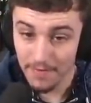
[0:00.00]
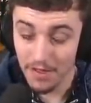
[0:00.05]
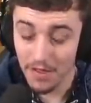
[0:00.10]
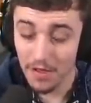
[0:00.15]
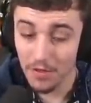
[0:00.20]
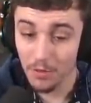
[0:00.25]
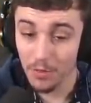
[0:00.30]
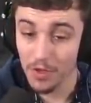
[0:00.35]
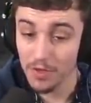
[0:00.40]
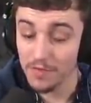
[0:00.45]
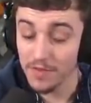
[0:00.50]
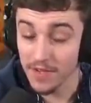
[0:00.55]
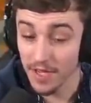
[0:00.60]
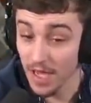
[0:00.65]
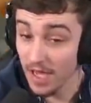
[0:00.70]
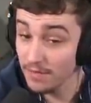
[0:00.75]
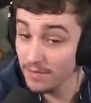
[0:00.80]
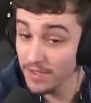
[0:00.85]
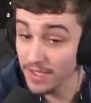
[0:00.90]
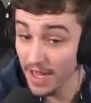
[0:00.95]
we've
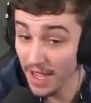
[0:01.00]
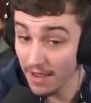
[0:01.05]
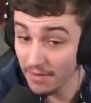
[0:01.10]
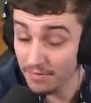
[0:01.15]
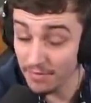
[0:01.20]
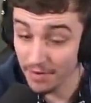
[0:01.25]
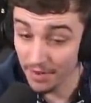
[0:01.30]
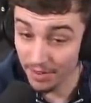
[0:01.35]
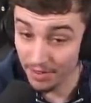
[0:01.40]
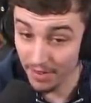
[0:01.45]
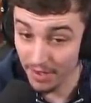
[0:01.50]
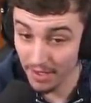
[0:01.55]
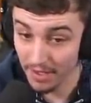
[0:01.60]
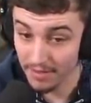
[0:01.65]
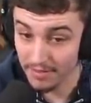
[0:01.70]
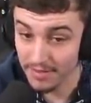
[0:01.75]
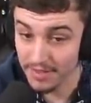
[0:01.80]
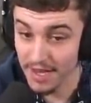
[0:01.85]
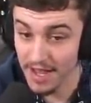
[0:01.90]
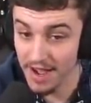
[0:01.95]
covered everything
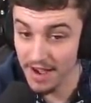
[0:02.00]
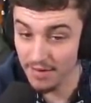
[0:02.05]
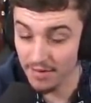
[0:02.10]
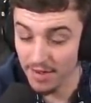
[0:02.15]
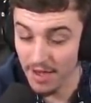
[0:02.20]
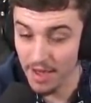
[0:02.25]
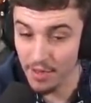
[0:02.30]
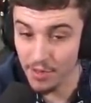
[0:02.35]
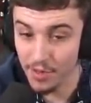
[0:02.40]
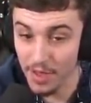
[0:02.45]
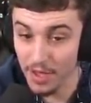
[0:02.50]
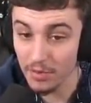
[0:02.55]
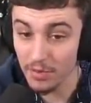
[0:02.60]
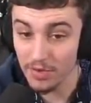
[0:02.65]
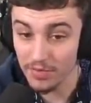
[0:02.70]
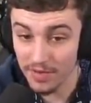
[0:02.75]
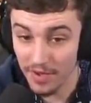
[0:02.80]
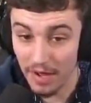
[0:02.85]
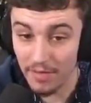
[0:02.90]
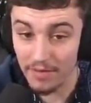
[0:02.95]
now. I think
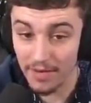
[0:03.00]
we've covered